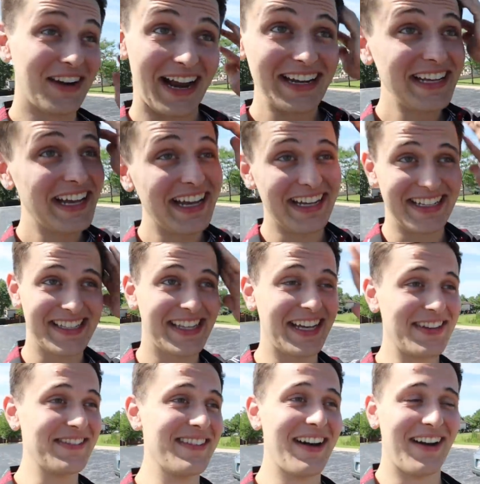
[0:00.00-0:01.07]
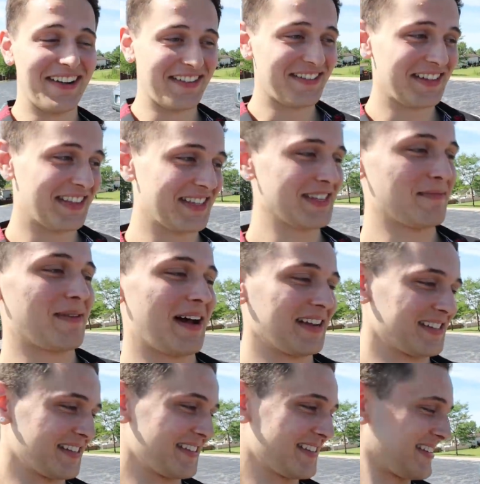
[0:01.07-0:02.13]
there any hints that you know what the
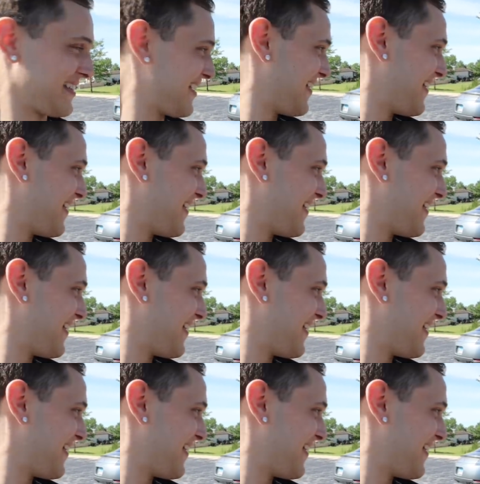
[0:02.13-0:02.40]
surprise is?